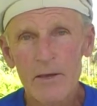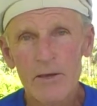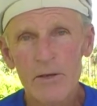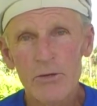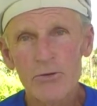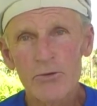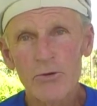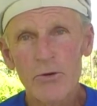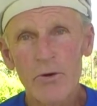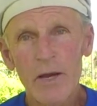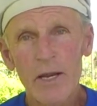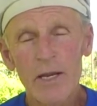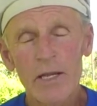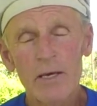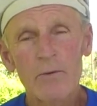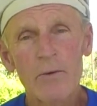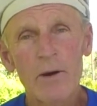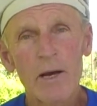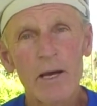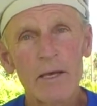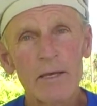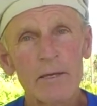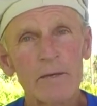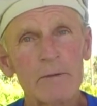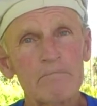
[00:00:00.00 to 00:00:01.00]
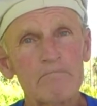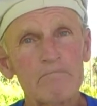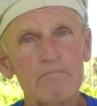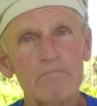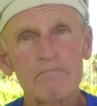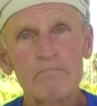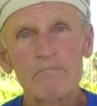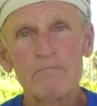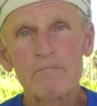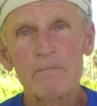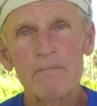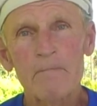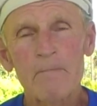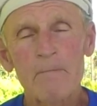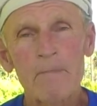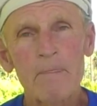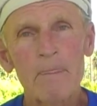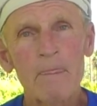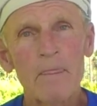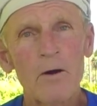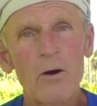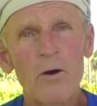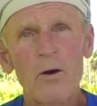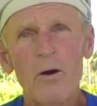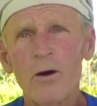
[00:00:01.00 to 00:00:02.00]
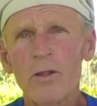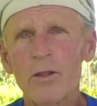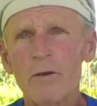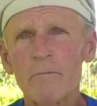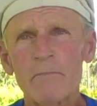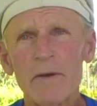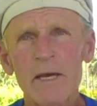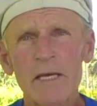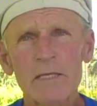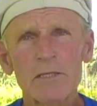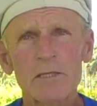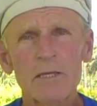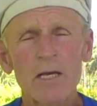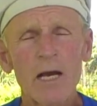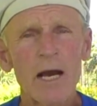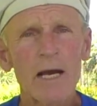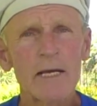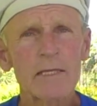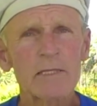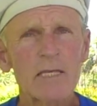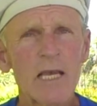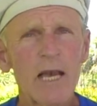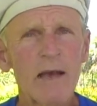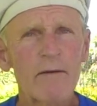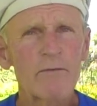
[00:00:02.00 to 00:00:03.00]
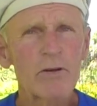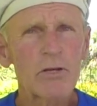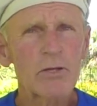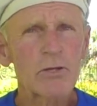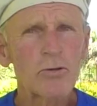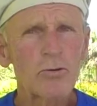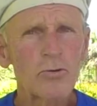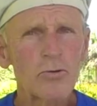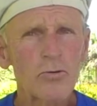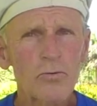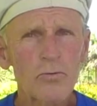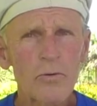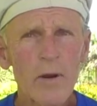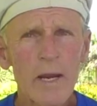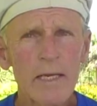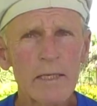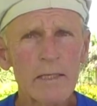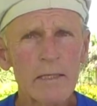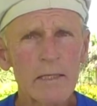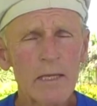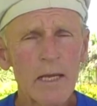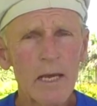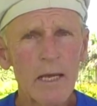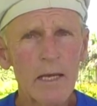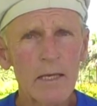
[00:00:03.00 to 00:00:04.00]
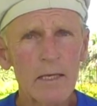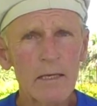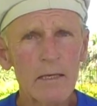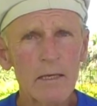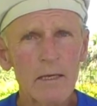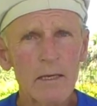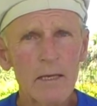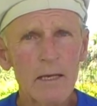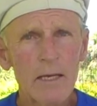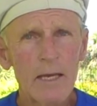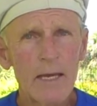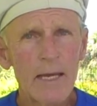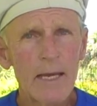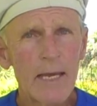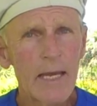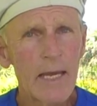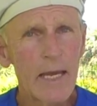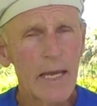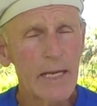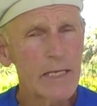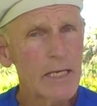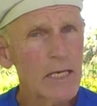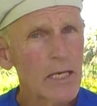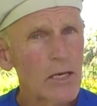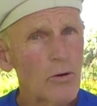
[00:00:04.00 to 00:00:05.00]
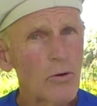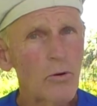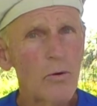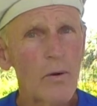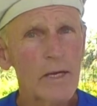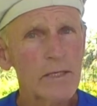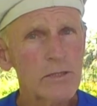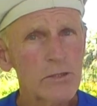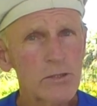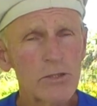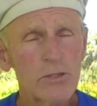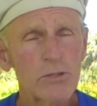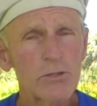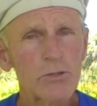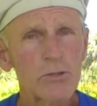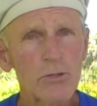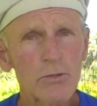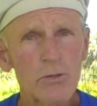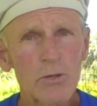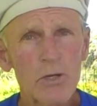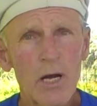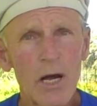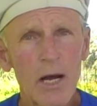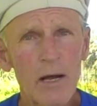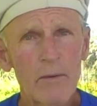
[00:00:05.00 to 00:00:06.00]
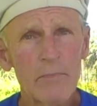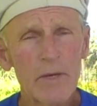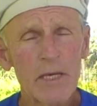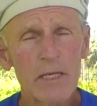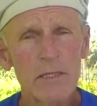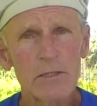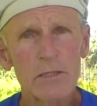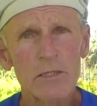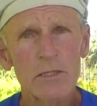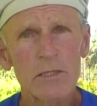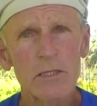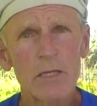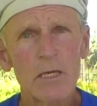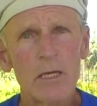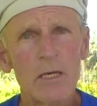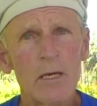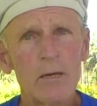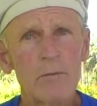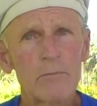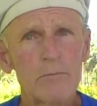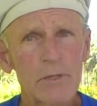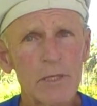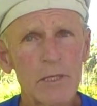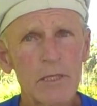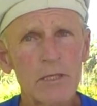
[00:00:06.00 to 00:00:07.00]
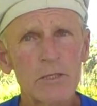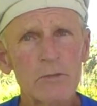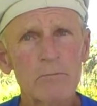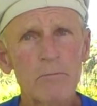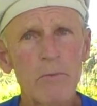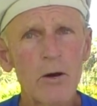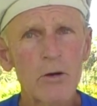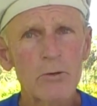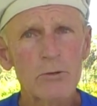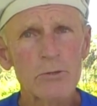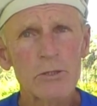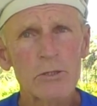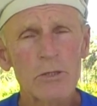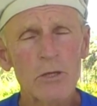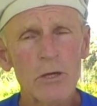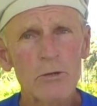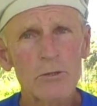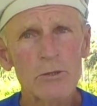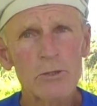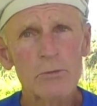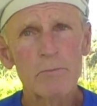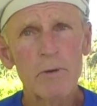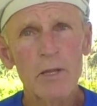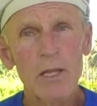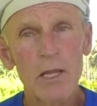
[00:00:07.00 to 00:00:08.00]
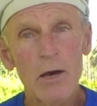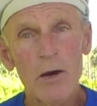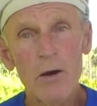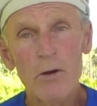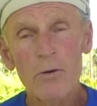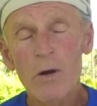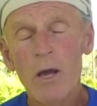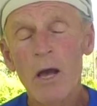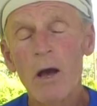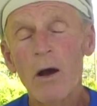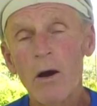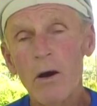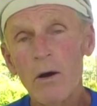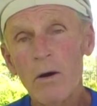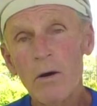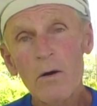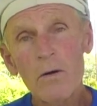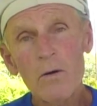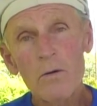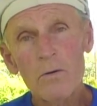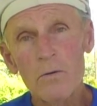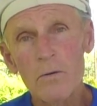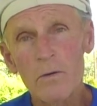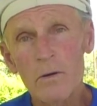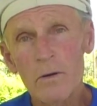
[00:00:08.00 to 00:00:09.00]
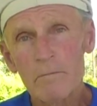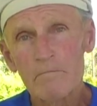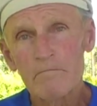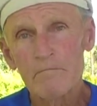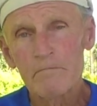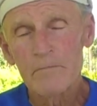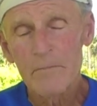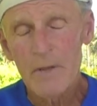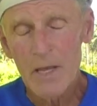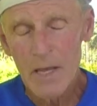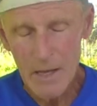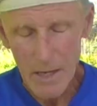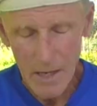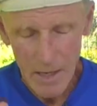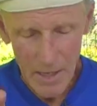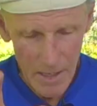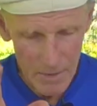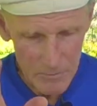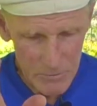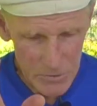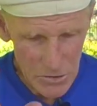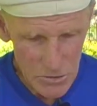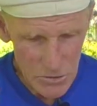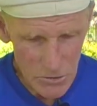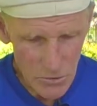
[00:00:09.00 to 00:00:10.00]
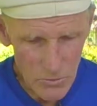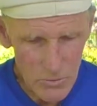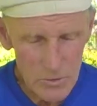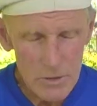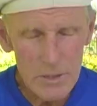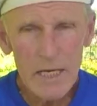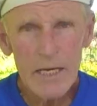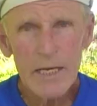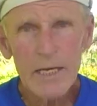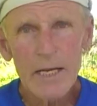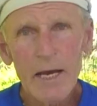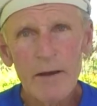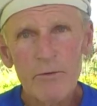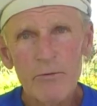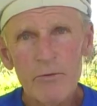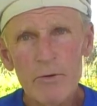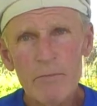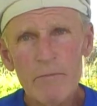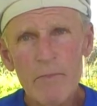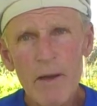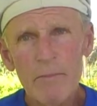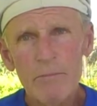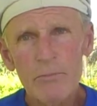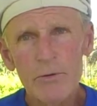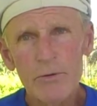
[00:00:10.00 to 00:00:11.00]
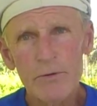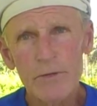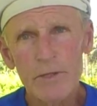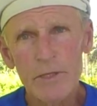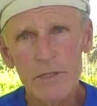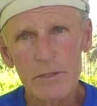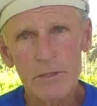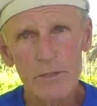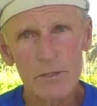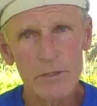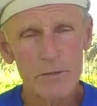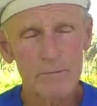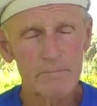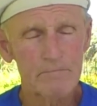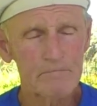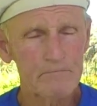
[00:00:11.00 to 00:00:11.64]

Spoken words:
So anyway, all the best, guys. Have a great day. Any questions or comments, please post those below. Oh, I'm so glad I remembered this.